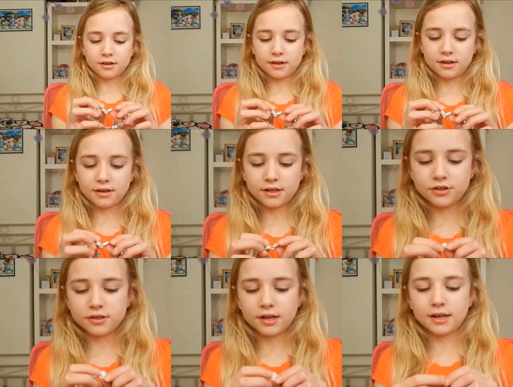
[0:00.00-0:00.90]
And it's
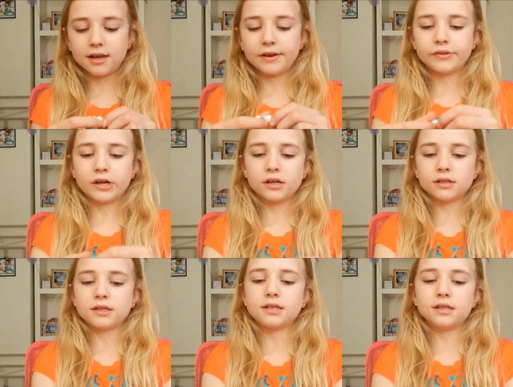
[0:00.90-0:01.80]
just like love
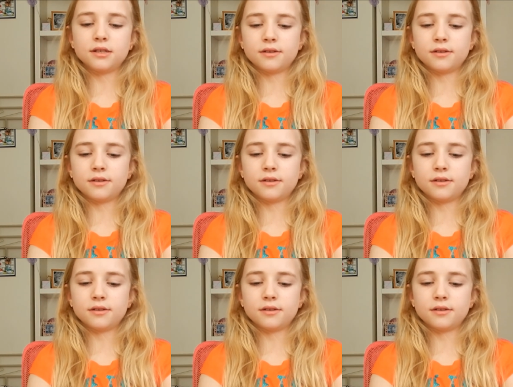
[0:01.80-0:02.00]
hearts.